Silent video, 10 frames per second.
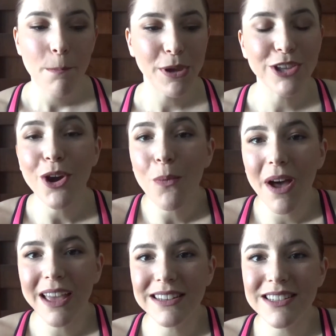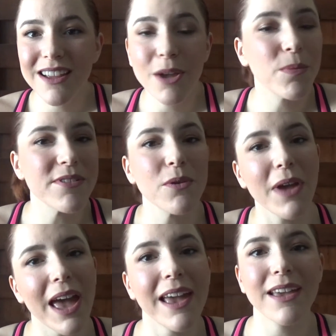But you know what? It was
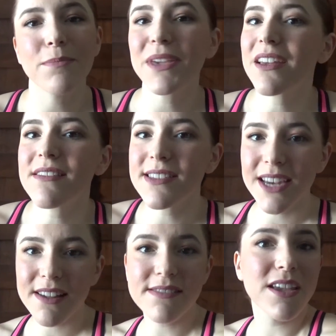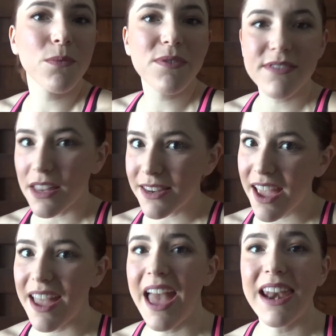okay, because the next day was
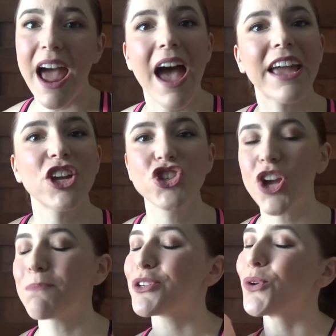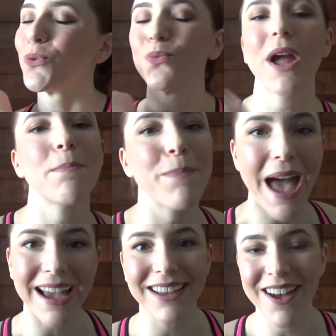Sunday, and I jumped right
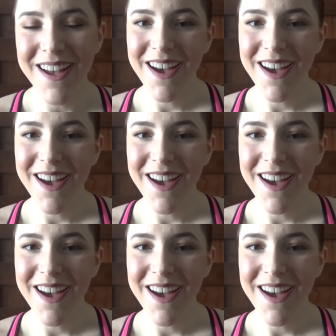back